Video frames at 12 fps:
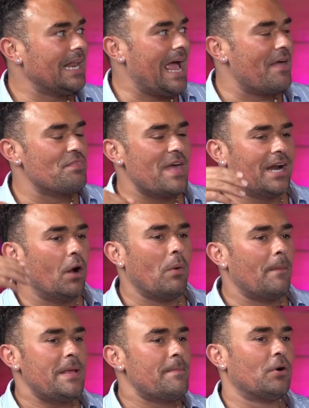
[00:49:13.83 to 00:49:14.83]
And they don't
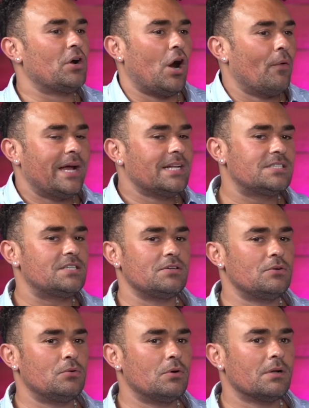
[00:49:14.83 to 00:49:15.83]
want people going
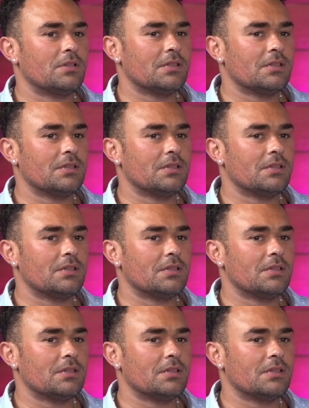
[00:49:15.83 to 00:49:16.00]
to